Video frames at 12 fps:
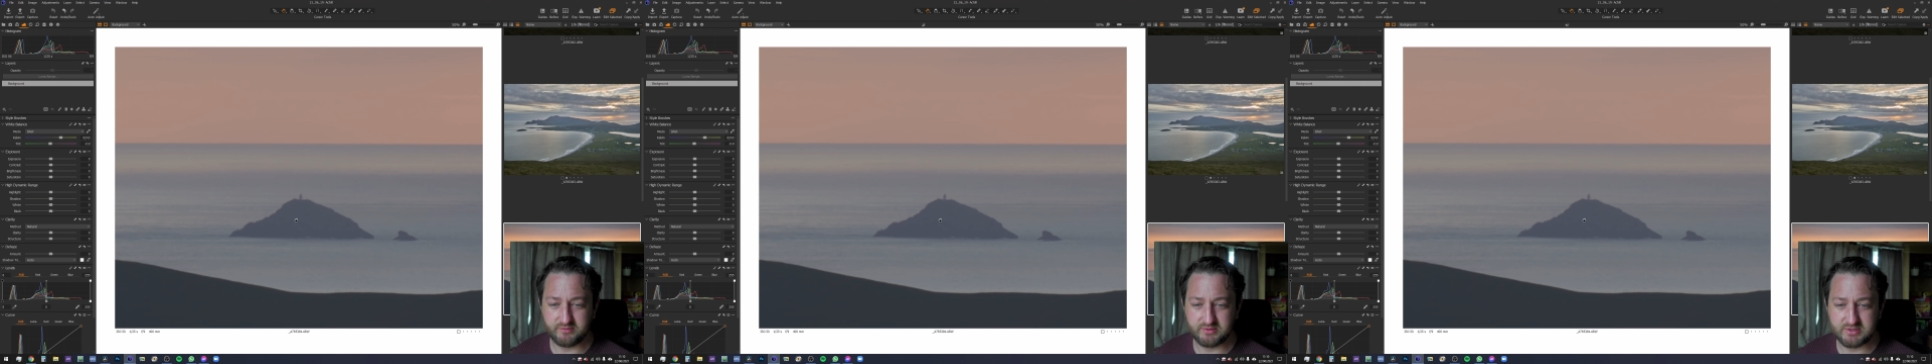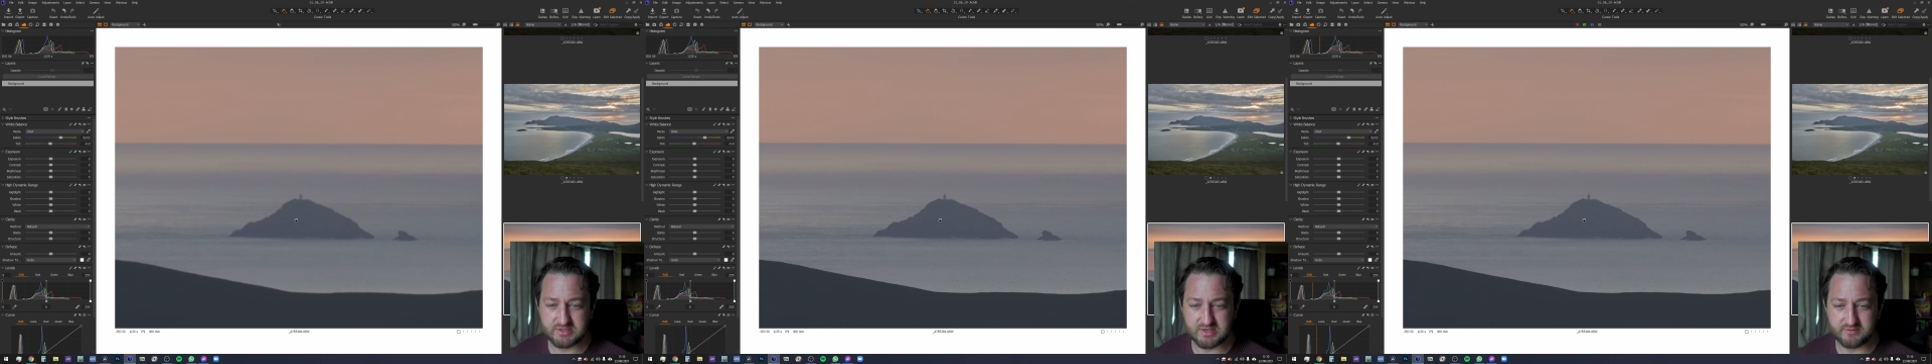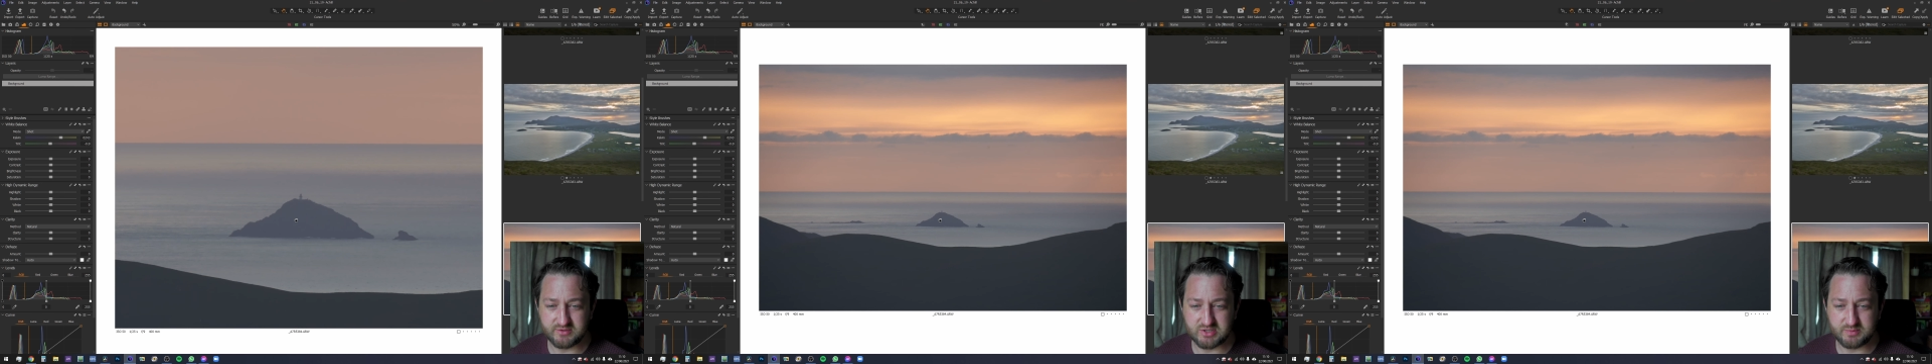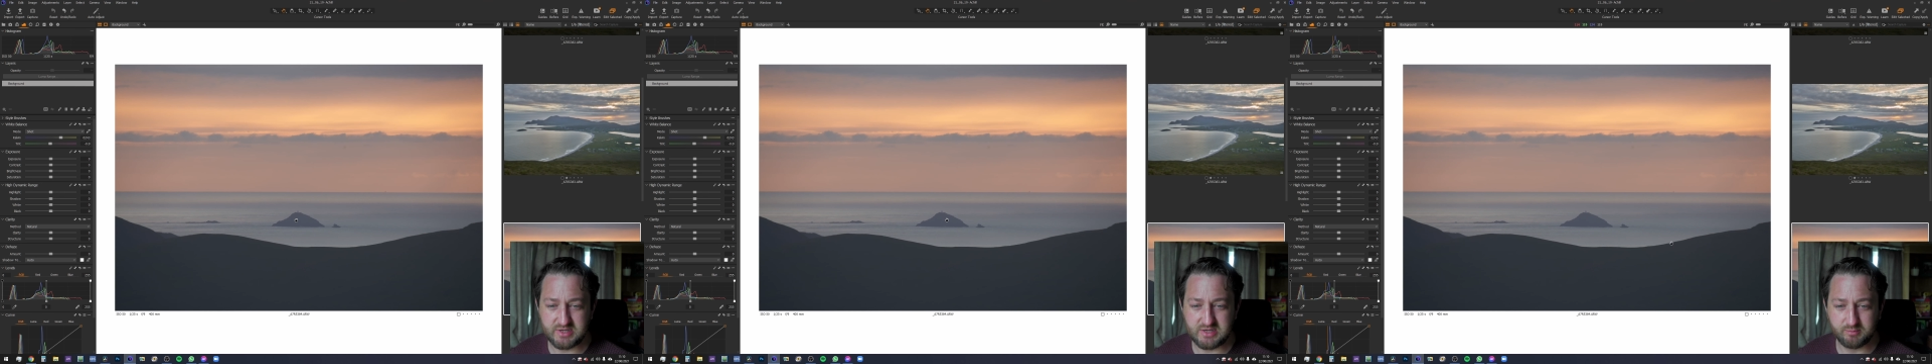discovered to
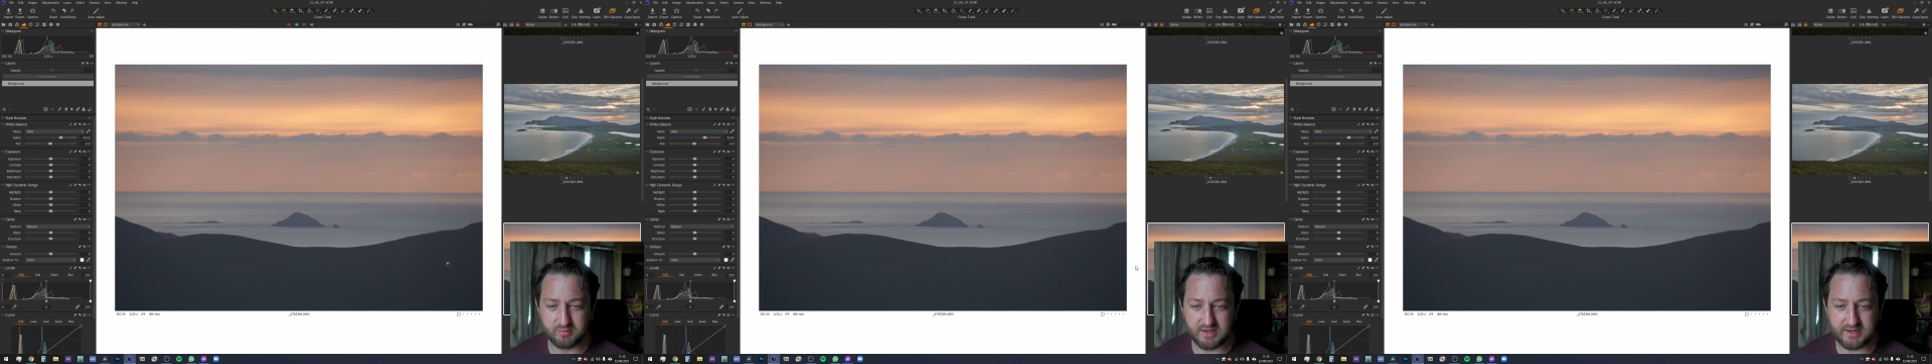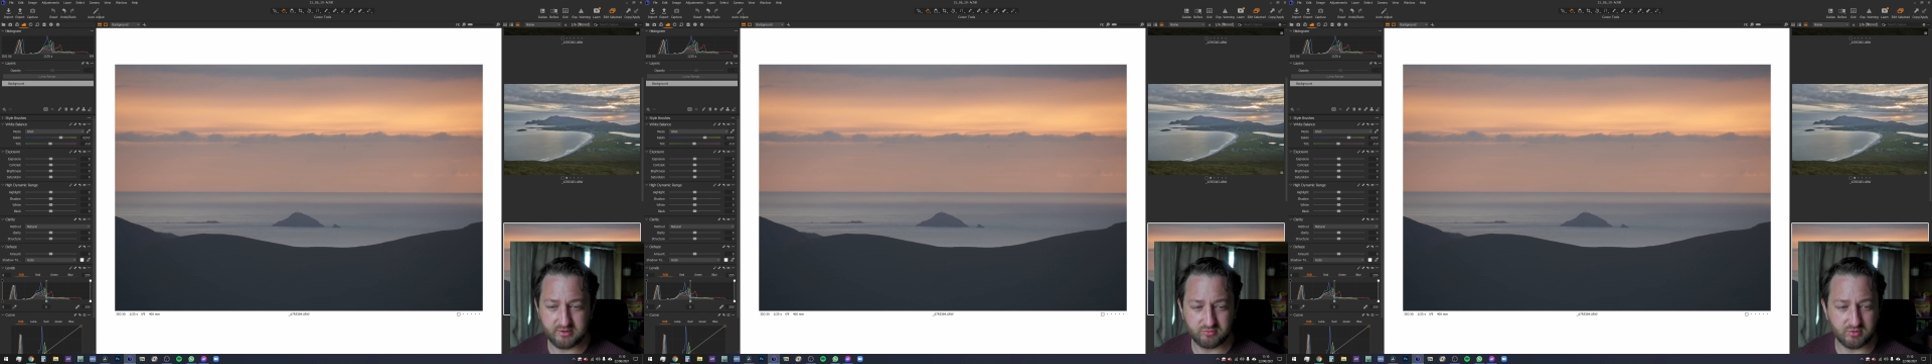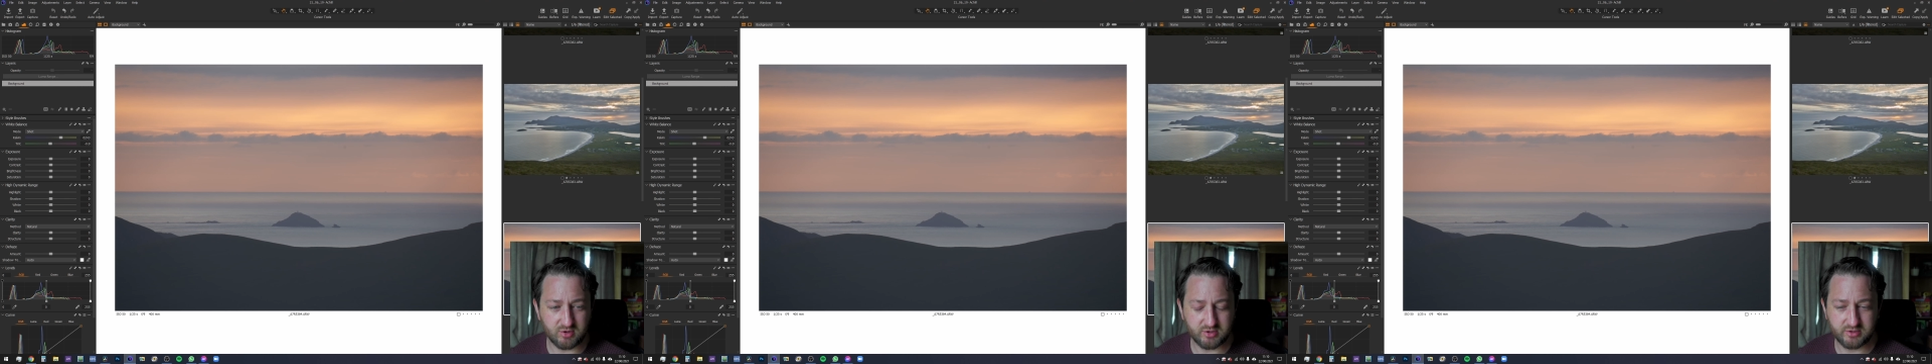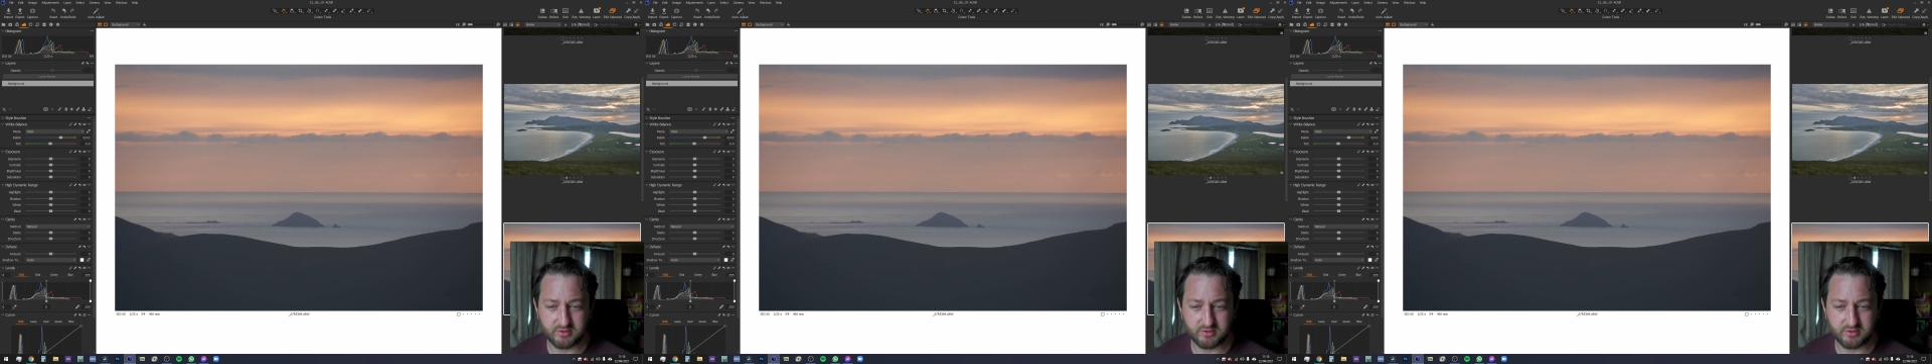be black rock,